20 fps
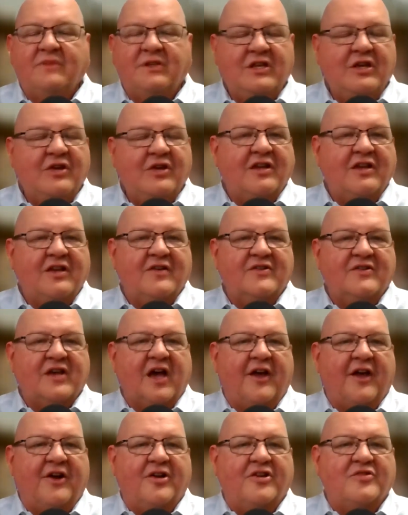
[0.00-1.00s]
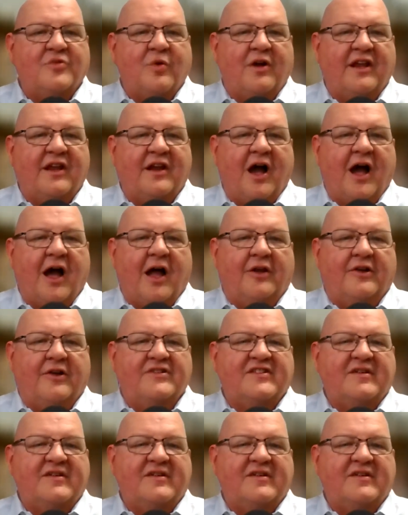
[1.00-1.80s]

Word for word: you can use $120.